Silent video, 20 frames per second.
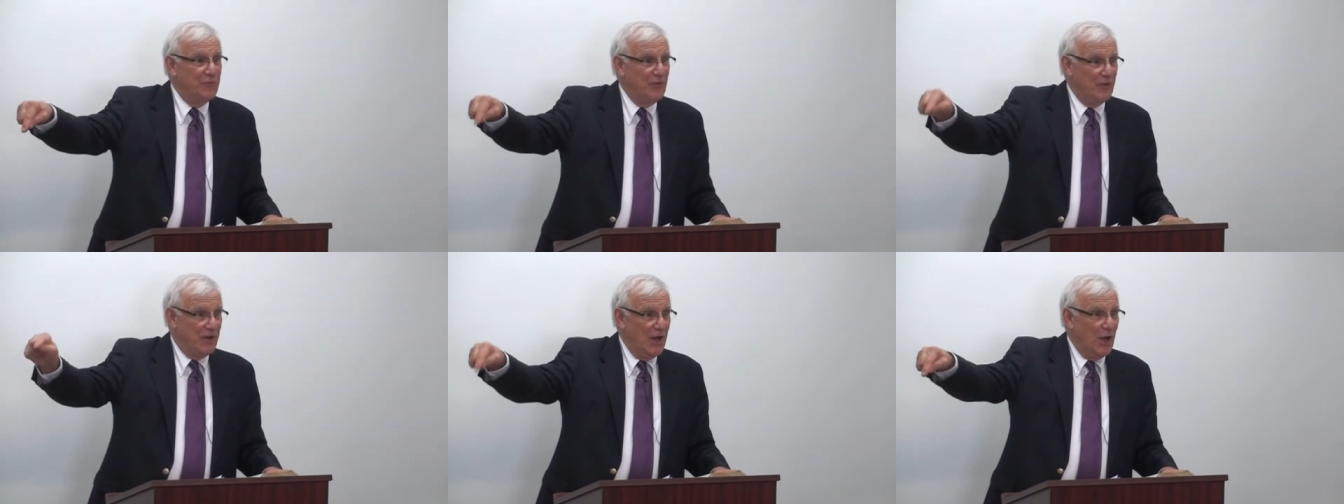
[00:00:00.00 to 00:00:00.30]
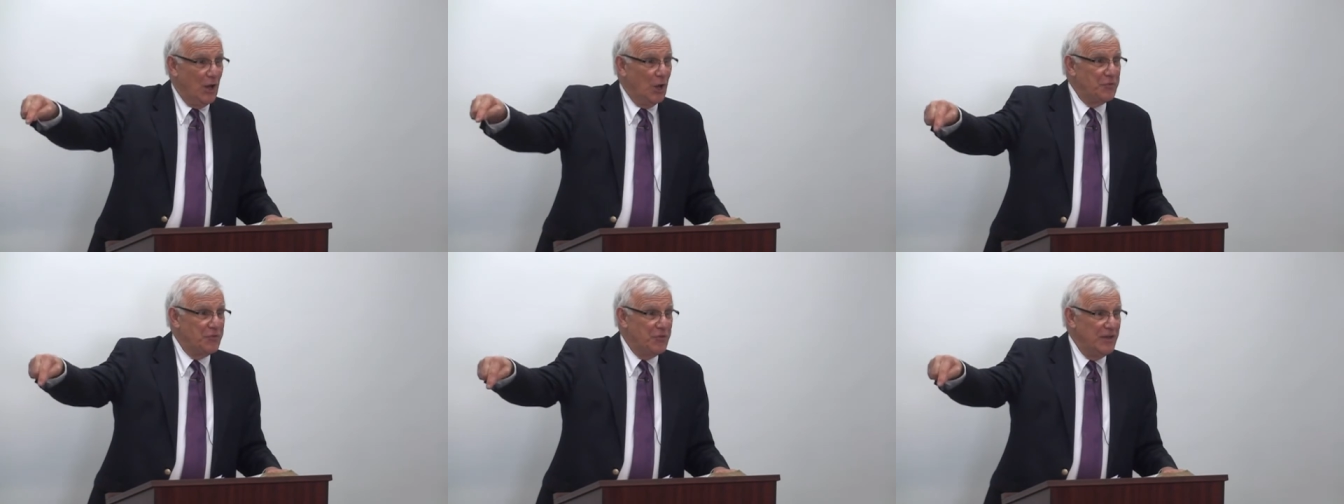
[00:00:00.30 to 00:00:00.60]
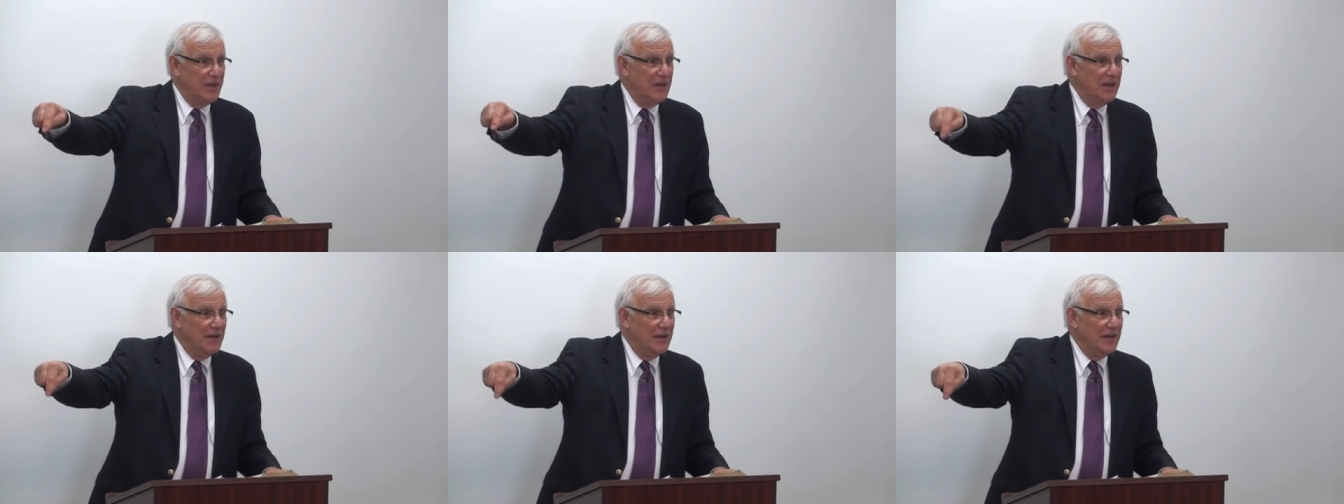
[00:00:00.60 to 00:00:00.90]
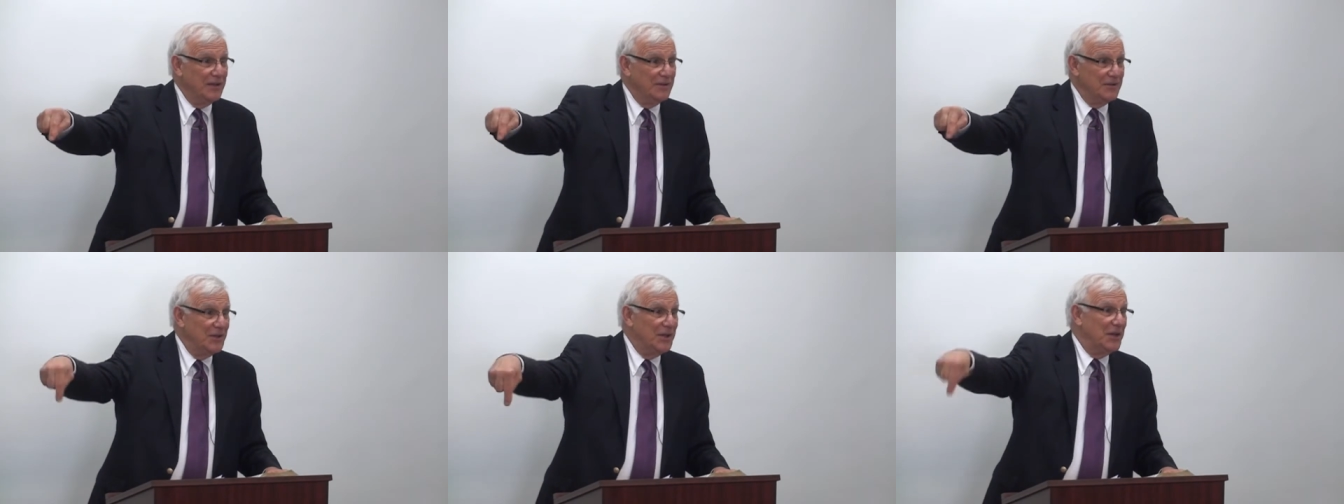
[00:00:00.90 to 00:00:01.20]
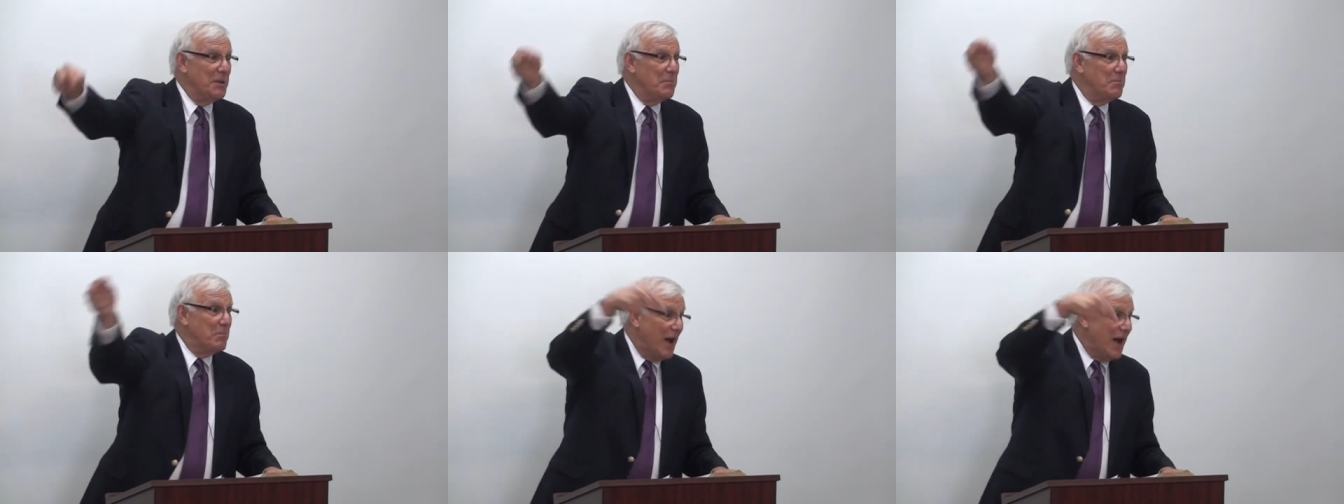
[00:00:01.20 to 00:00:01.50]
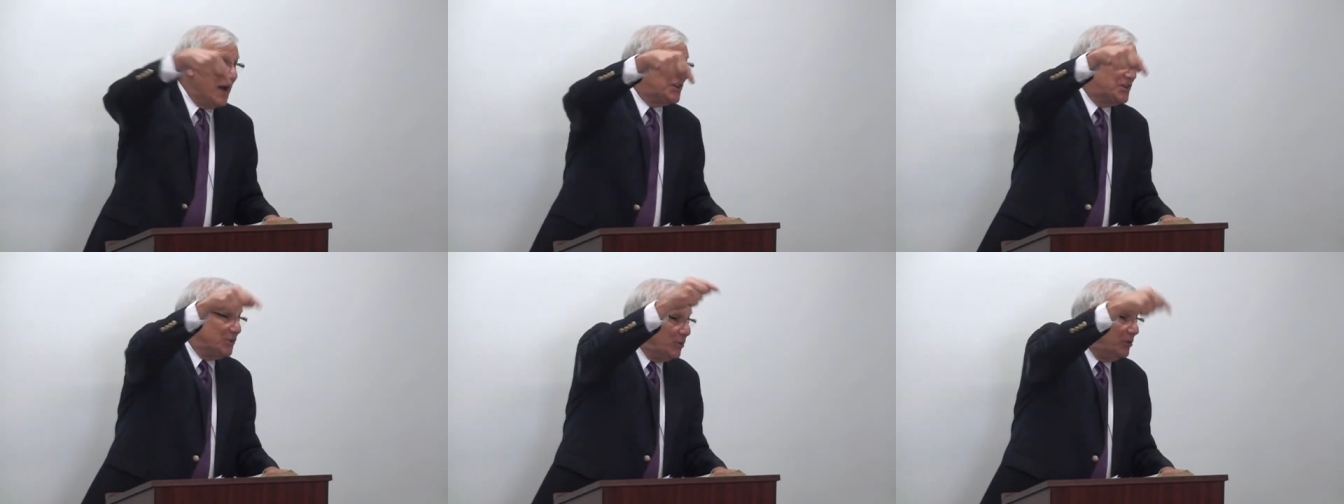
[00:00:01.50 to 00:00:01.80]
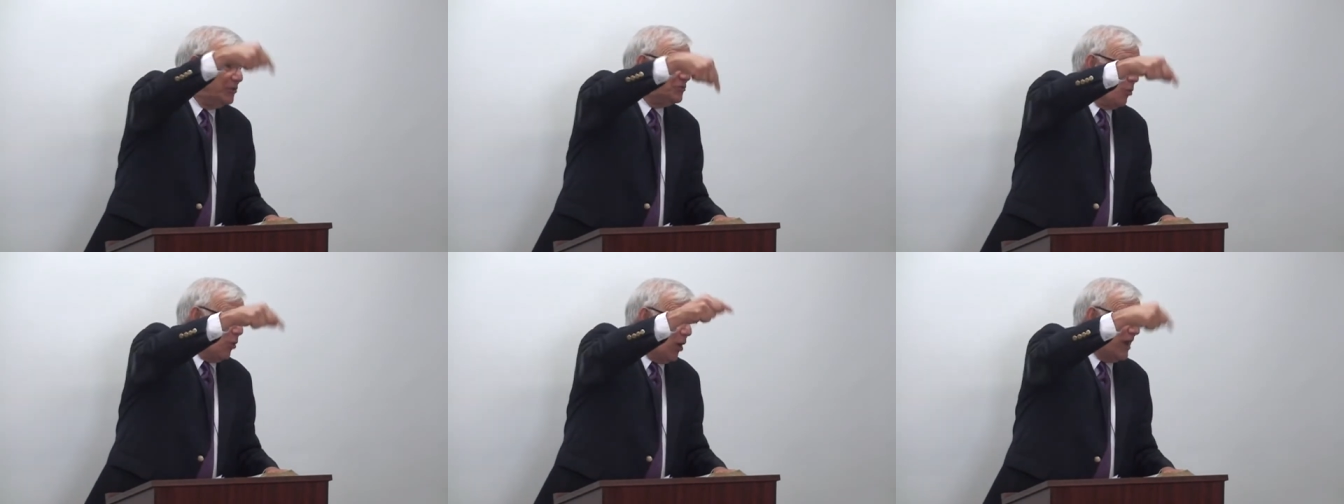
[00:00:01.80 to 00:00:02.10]
and healthy to get him back to
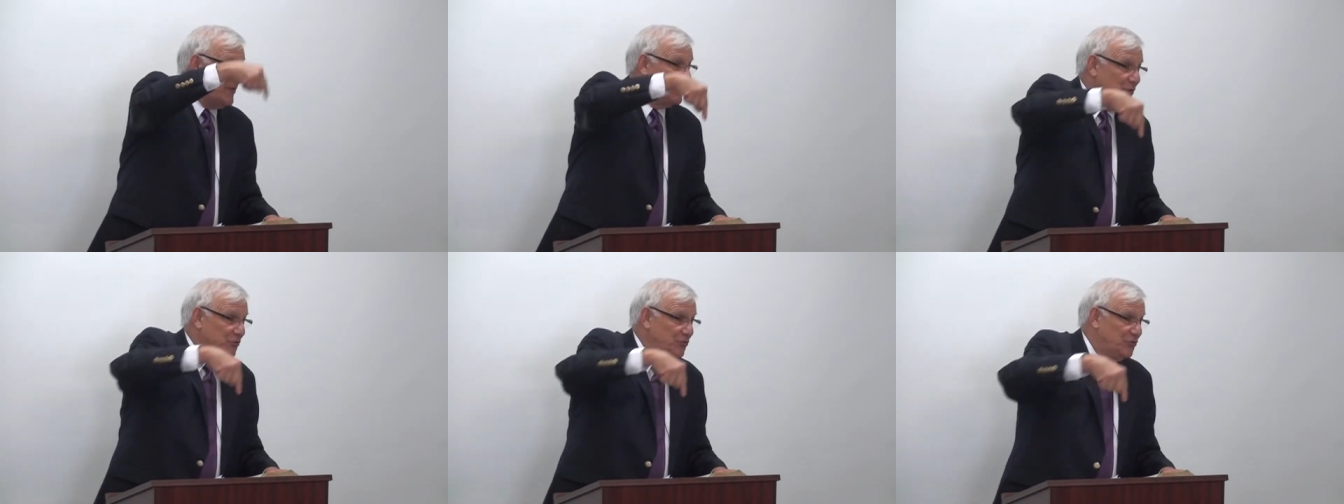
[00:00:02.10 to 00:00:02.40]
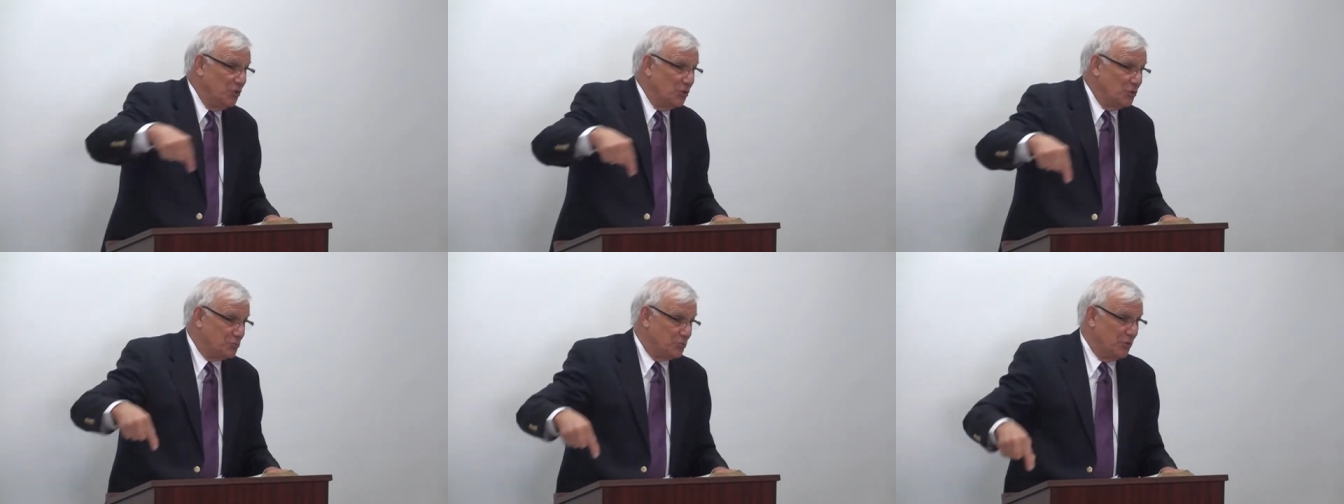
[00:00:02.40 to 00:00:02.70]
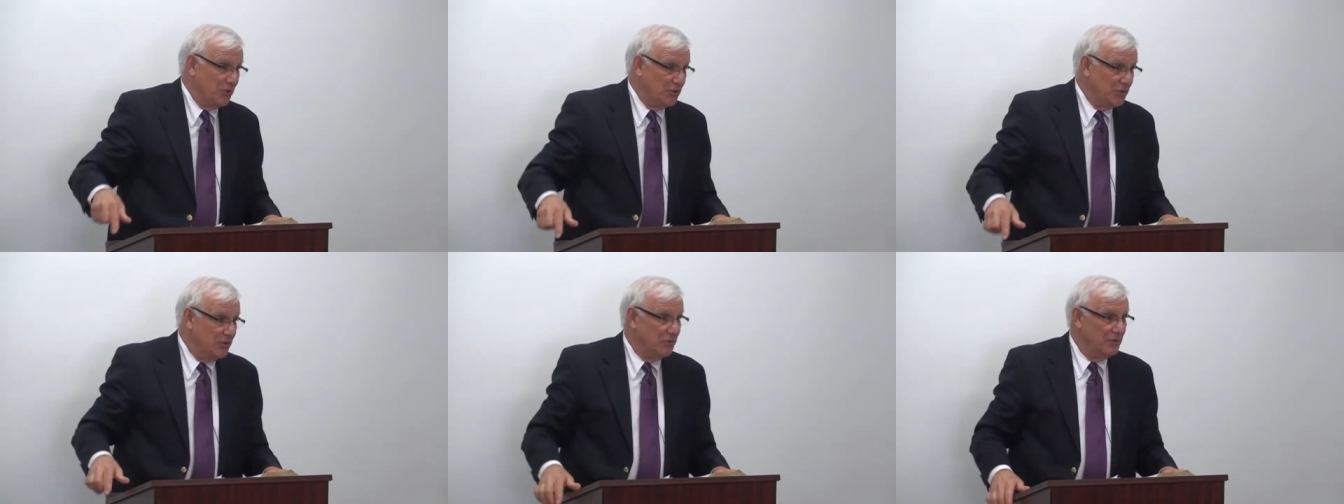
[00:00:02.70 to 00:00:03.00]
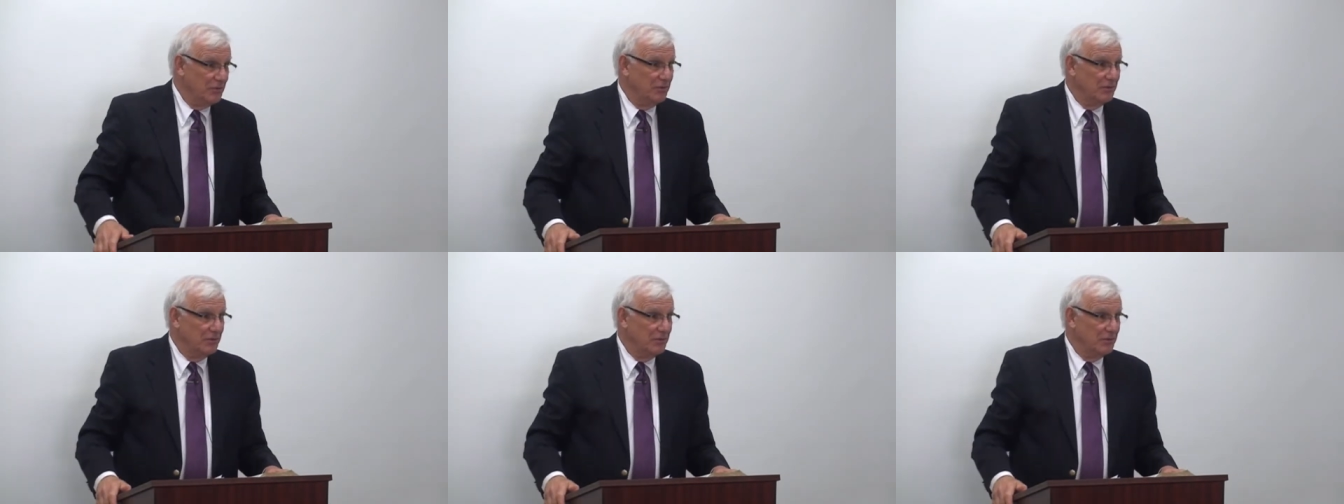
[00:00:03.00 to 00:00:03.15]
his wife and children.